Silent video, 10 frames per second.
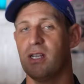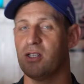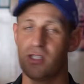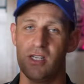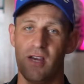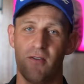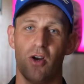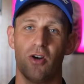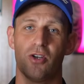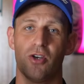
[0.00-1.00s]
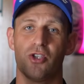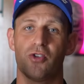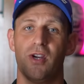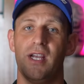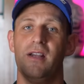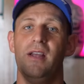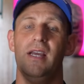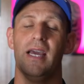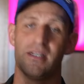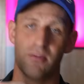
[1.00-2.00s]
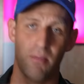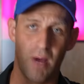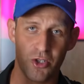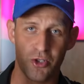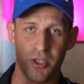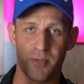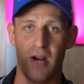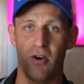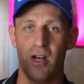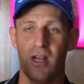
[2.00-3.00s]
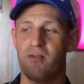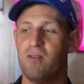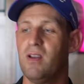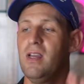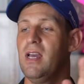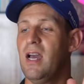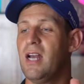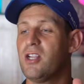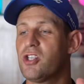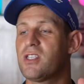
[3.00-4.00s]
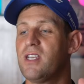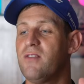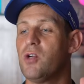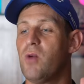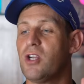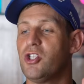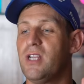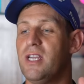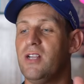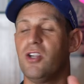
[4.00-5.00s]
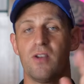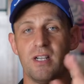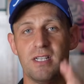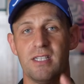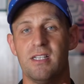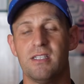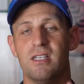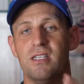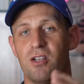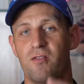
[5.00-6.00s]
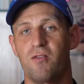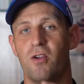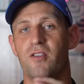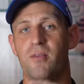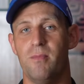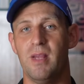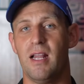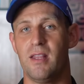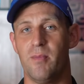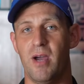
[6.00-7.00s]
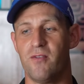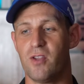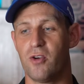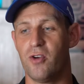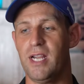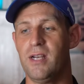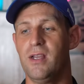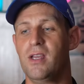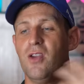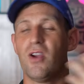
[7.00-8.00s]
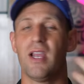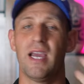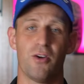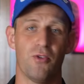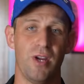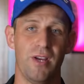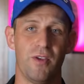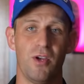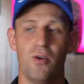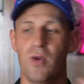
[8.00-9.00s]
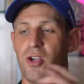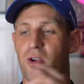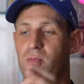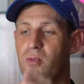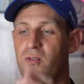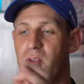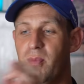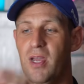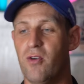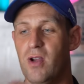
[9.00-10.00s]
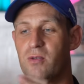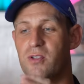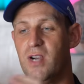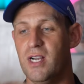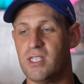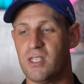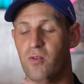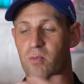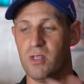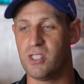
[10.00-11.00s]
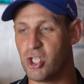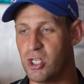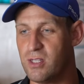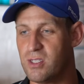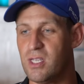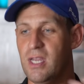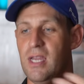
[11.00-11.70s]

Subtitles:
It doesn't have a color touchscreen. It has a monstrous battery life, and it just gives you what you need. You know, the distances to the front, middle and the back of the green. You can get a green view and you can move the pin around to various different positions.